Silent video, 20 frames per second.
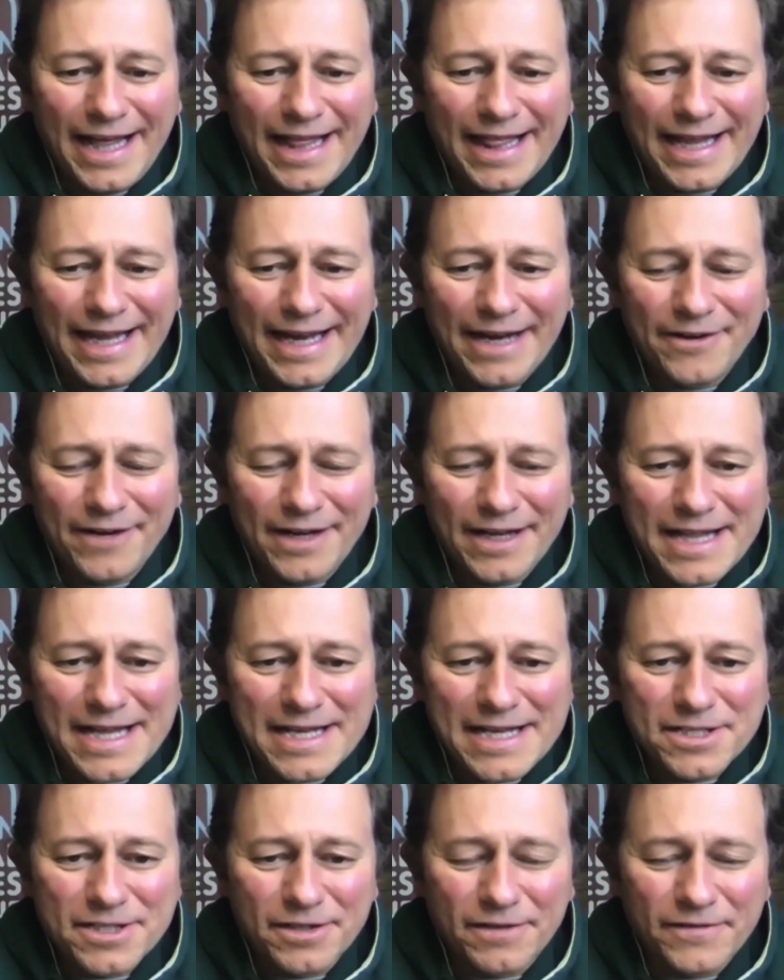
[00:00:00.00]
Their
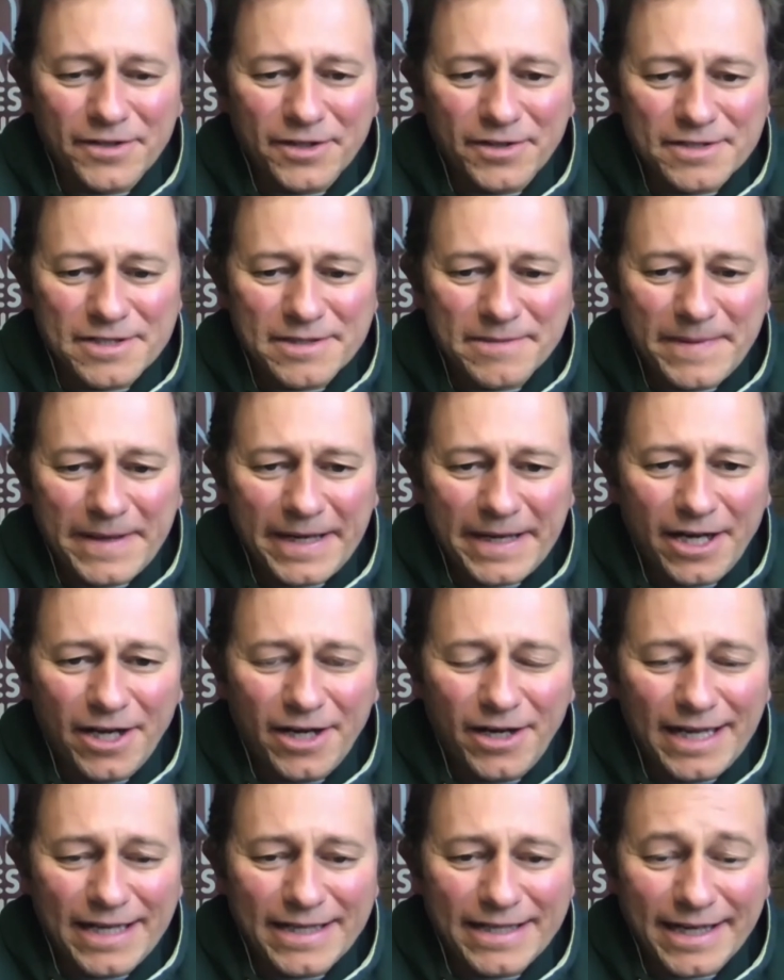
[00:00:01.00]
Sauvignons and
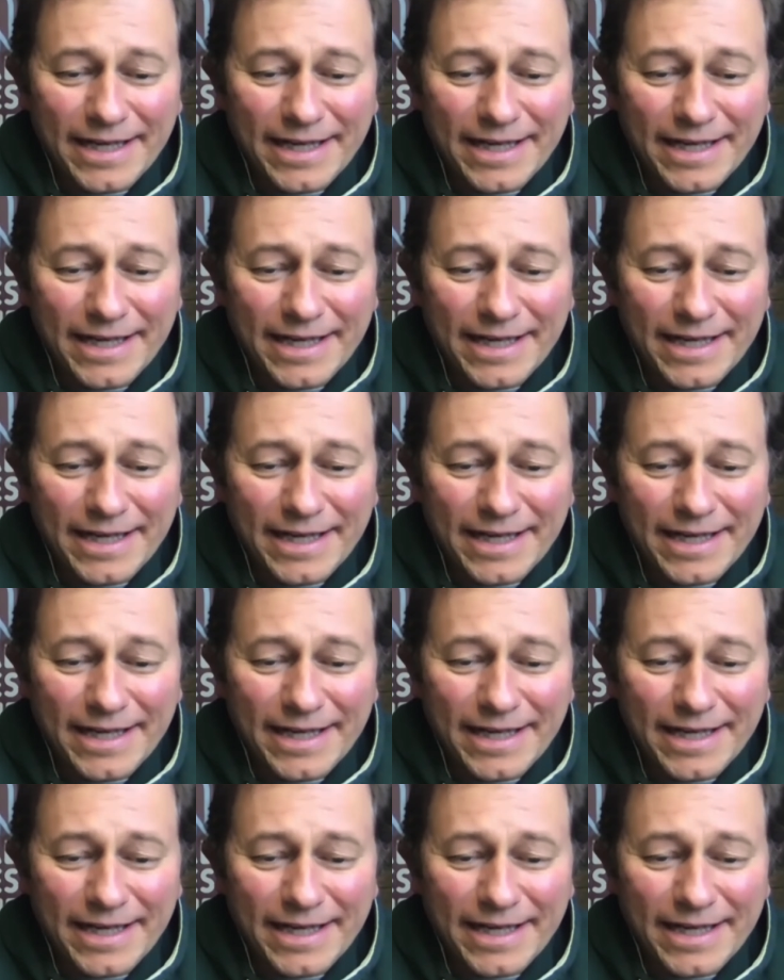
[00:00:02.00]
Pinot